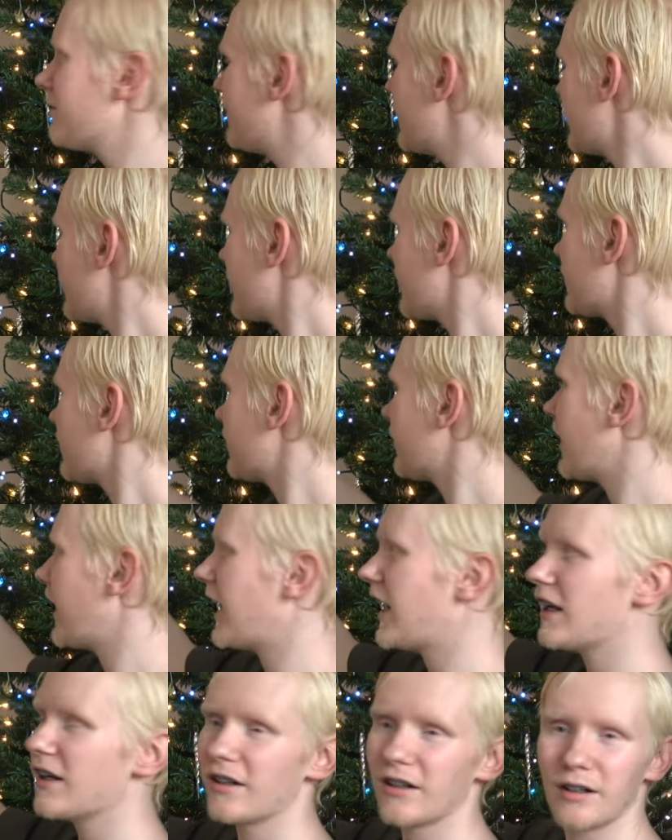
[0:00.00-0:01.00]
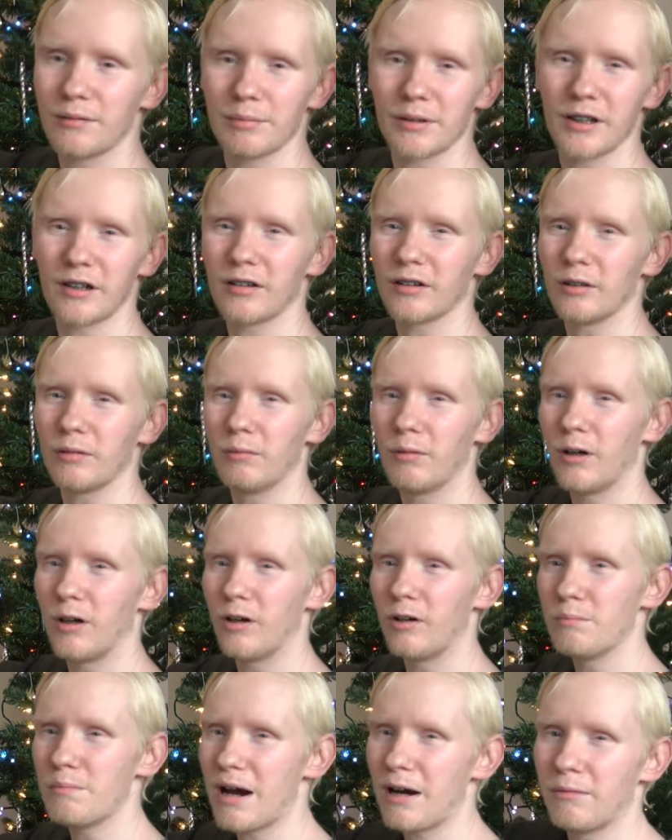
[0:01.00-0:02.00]
Eventually I'm gonna hang it up here on the
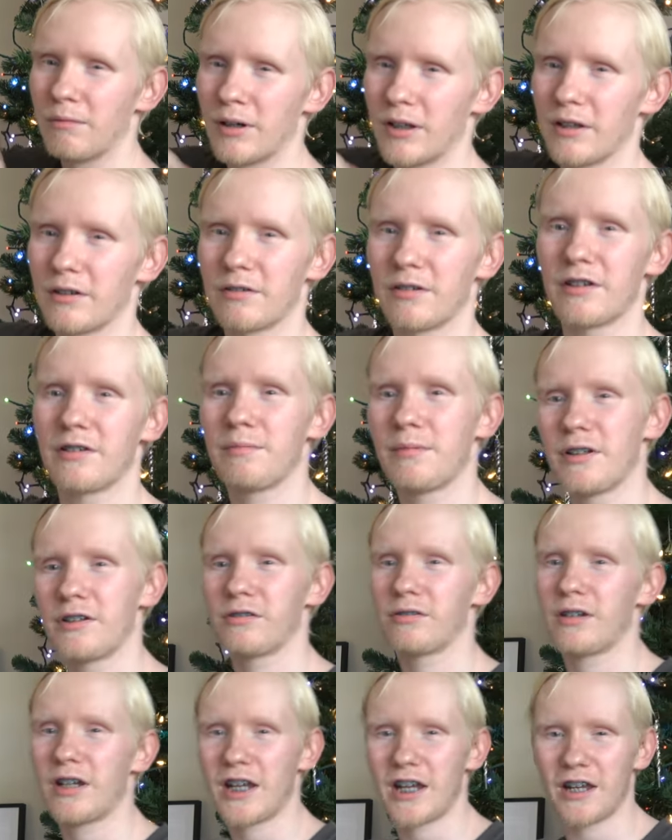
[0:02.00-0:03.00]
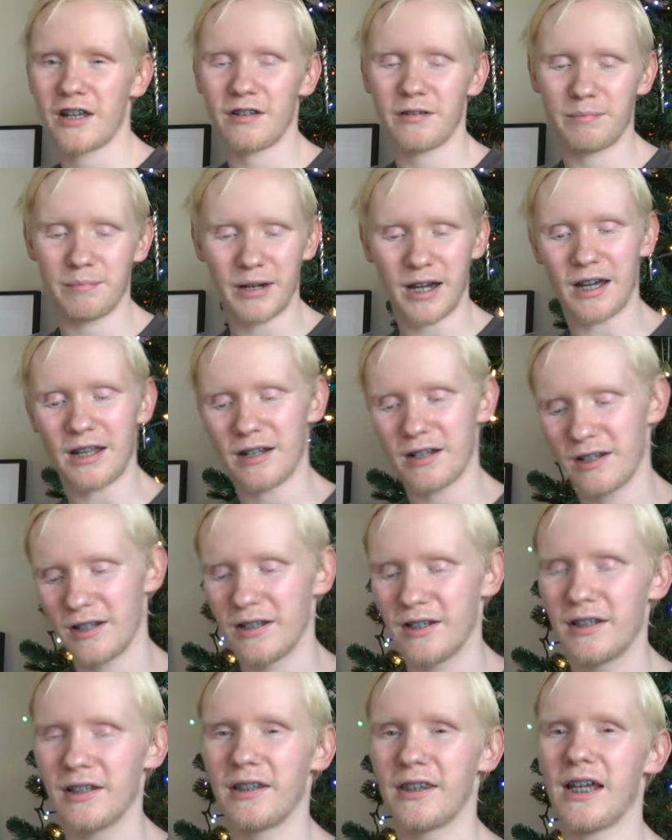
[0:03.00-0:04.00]
wall about where the Christmas tree is, but
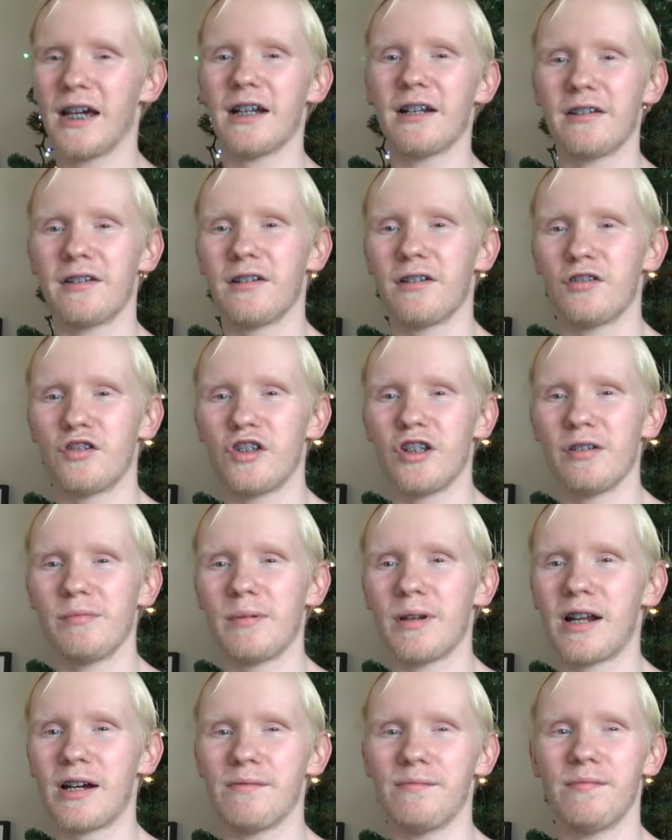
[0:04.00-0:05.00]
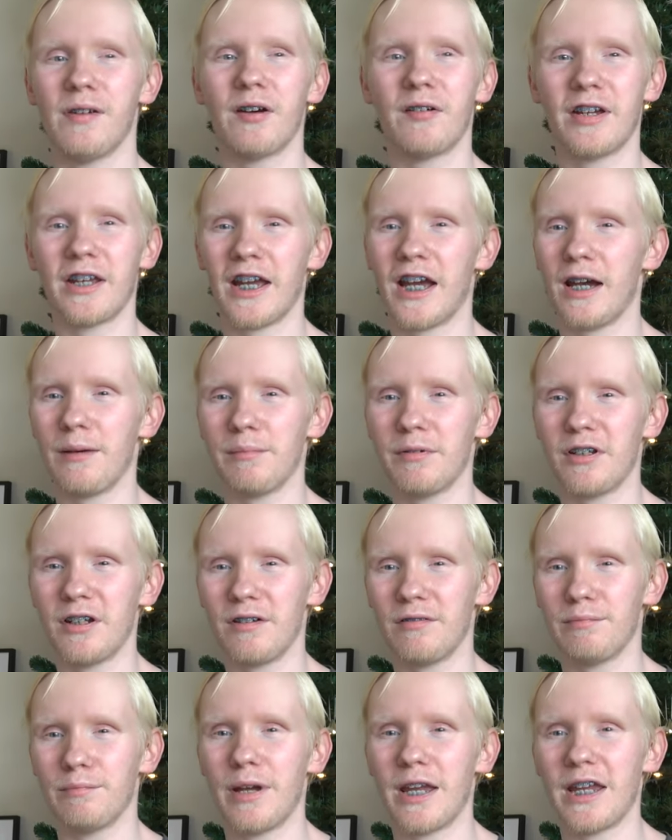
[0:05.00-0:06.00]
that is an achievement I'm very happy to
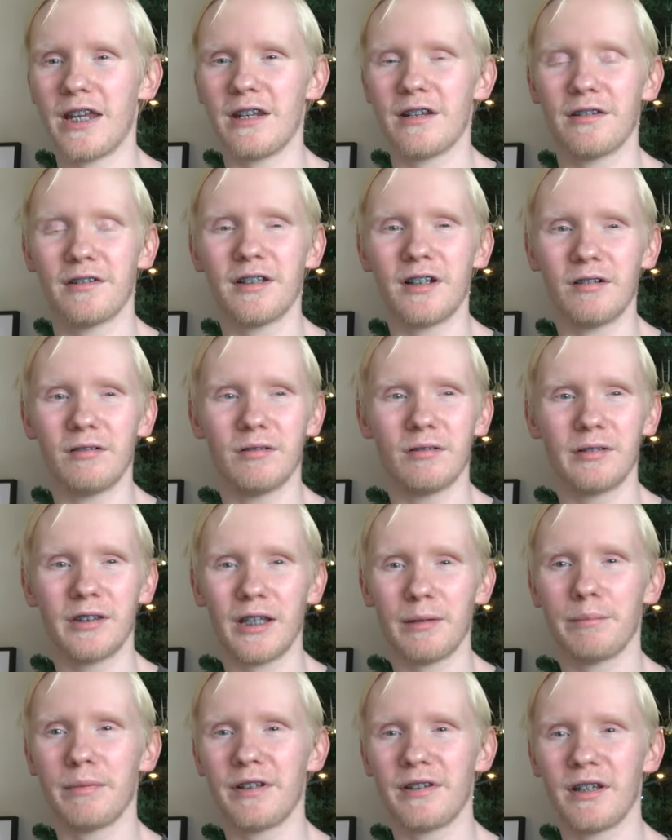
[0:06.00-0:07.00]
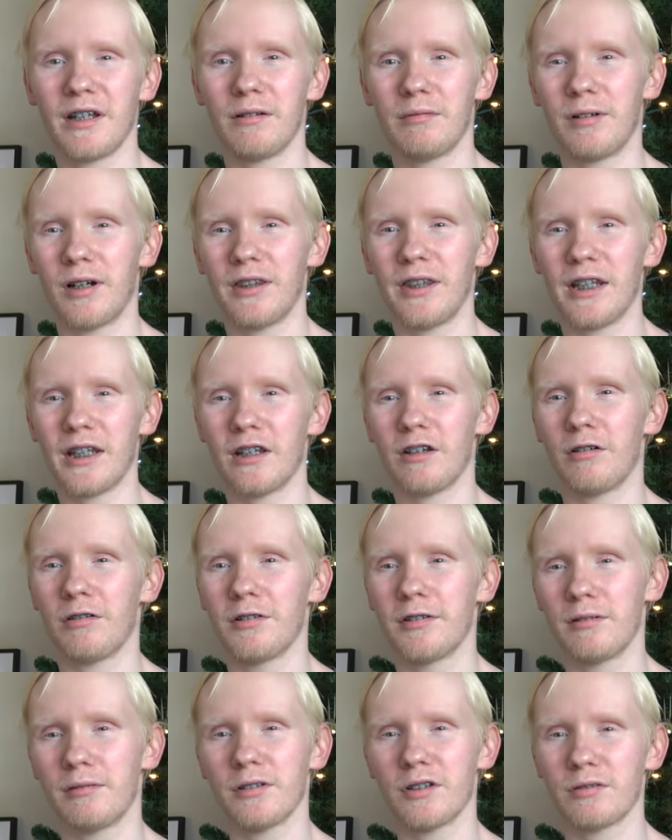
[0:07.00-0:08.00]
have made. So that being said, I wanna thank y'all
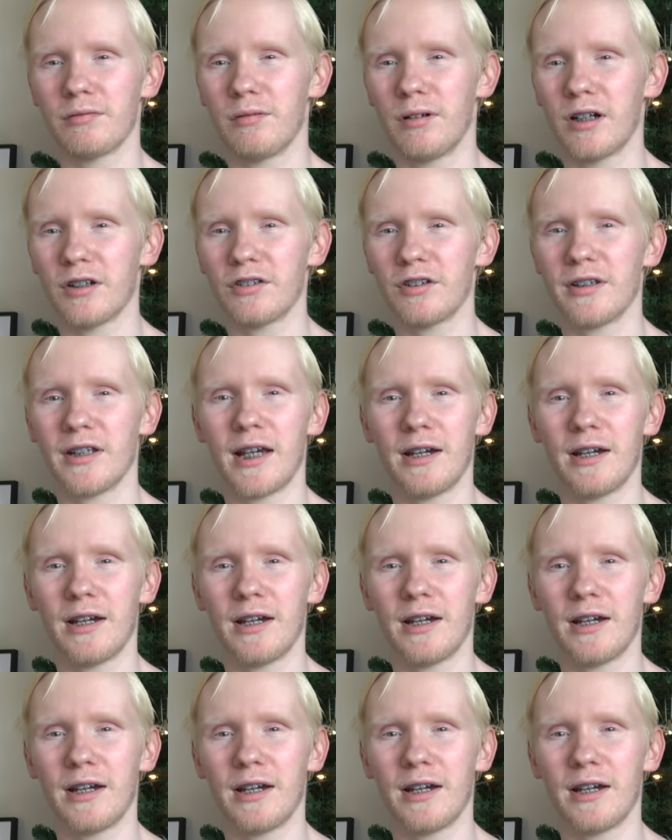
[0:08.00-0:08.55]
so much for watching.